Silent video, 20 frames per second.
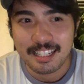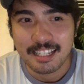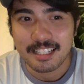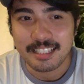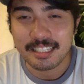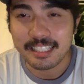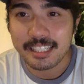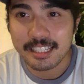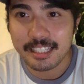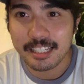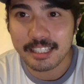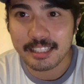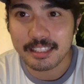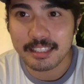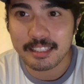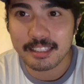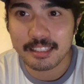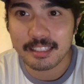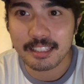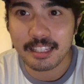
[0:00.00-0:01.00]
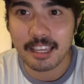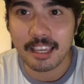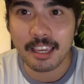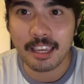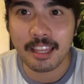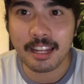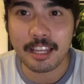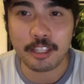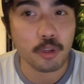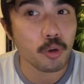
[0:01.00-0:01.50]
Seen it,
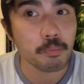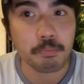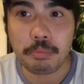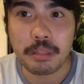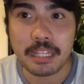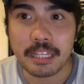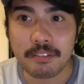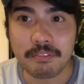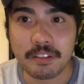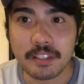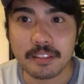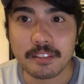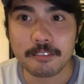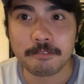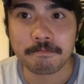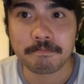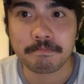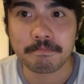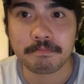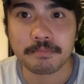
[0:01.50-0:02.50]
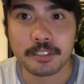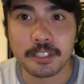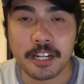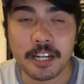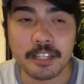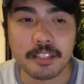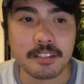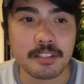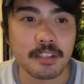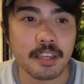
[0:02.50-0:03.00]
and I don't believe it.
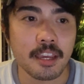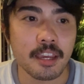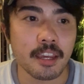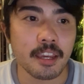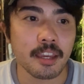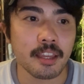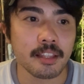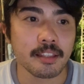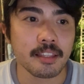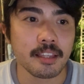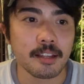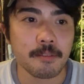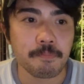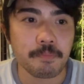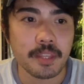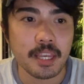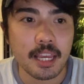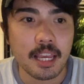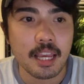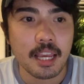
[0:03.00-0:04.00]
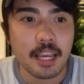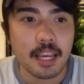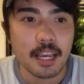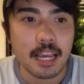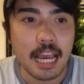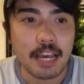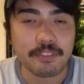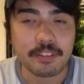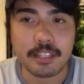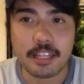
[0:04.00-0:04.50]
Alright, and
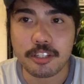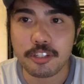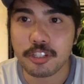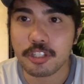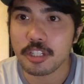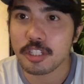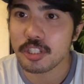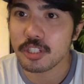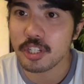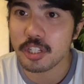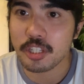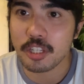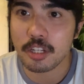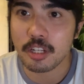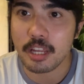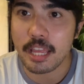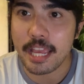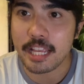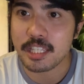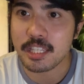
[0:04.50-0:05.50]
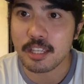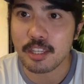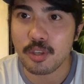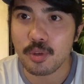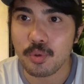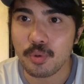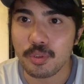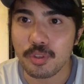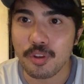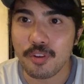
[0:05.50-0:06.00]
after that, you're just gonna
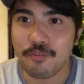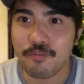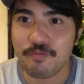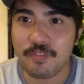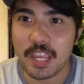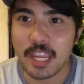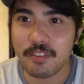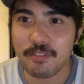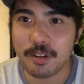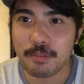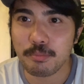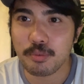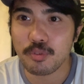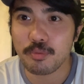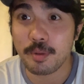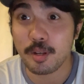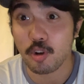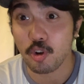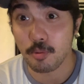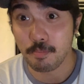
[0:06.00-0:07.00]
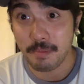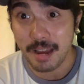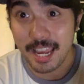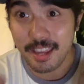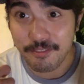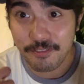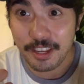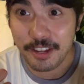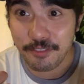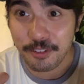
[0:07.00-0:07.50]
execute your favorite movement, or my
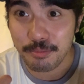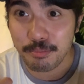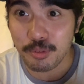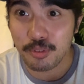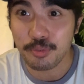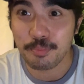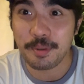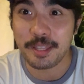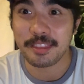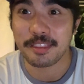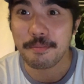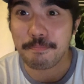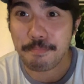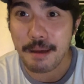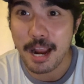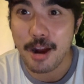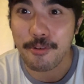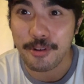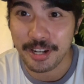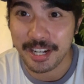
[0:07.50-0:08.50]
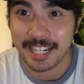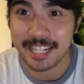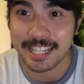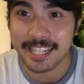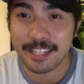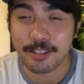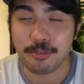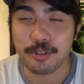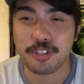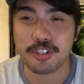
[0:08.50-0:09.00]
favorite movement, the power
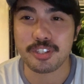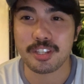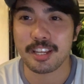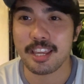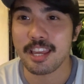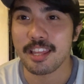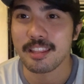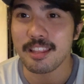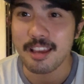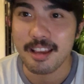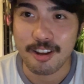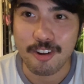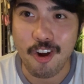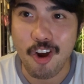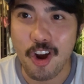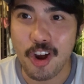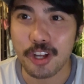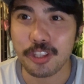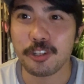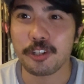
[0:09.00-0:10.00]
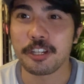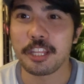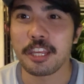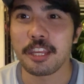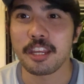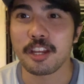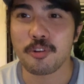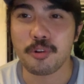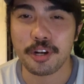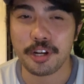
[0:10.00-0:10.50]
clean, which is again caught on
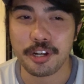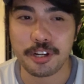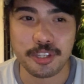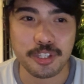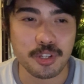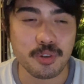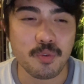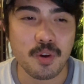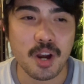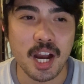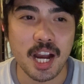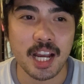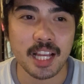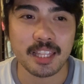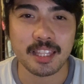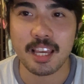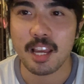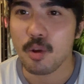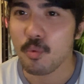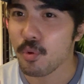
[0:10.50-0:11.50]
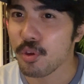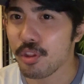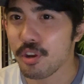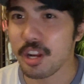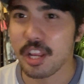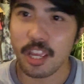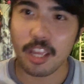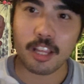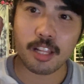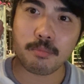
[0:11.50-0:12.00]
a quarter squat with your
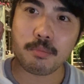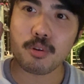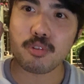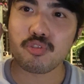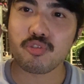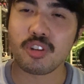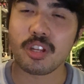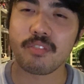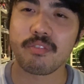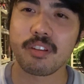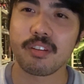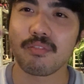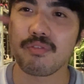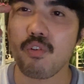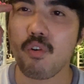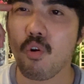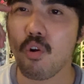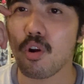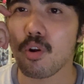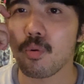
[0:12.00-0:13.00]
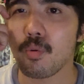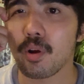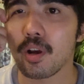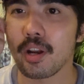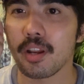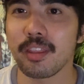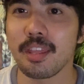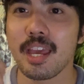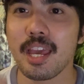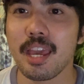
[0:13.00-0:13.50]
elbows driven
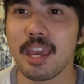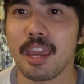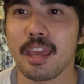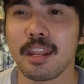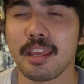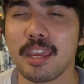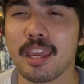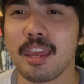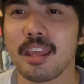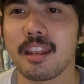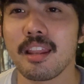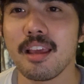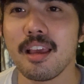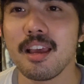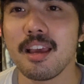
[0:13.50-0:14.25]
forward. And again,